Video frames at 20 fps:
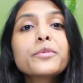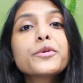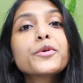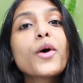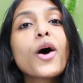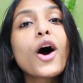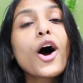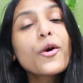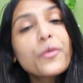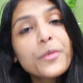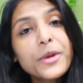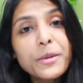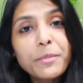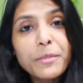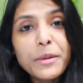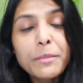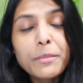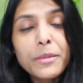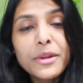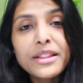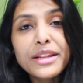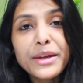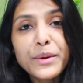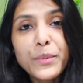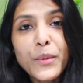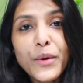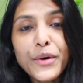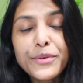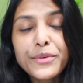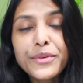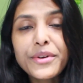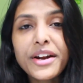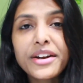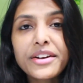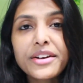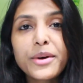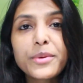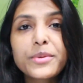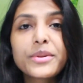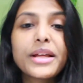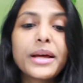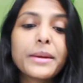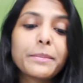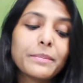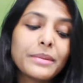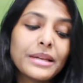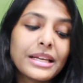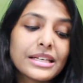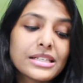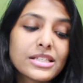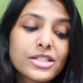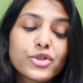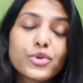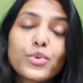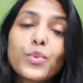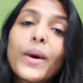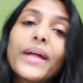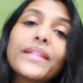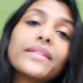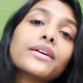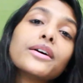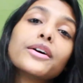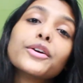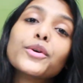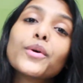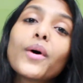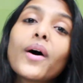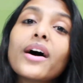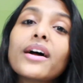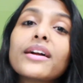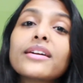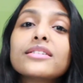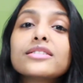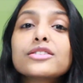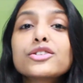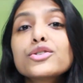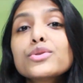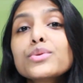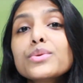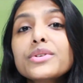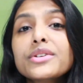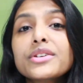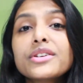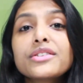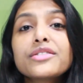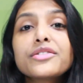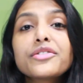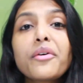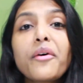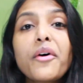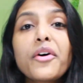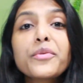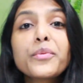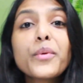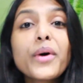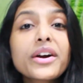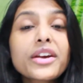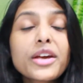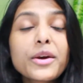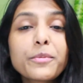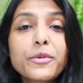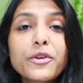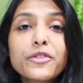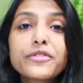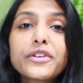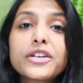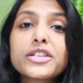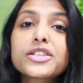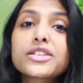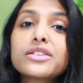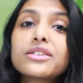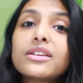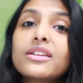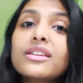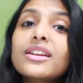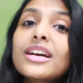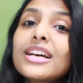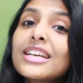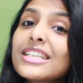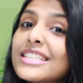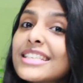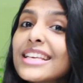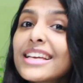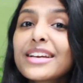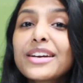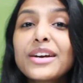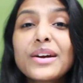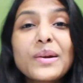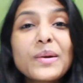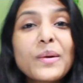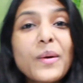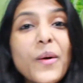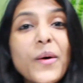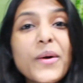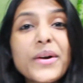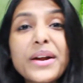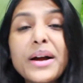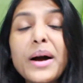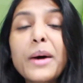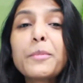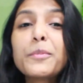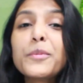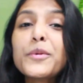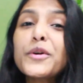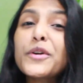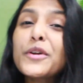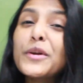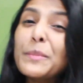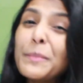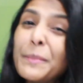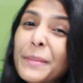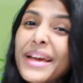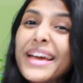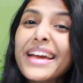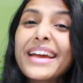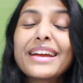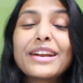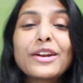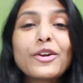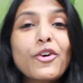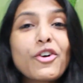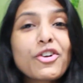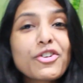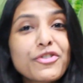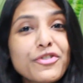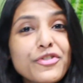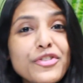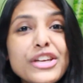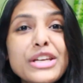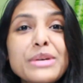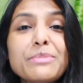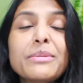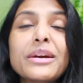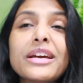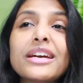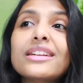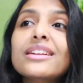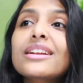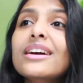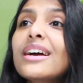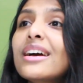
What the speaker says: to how many people they want to rent out their place to, whether you are student or working professional, single or couple, male or female,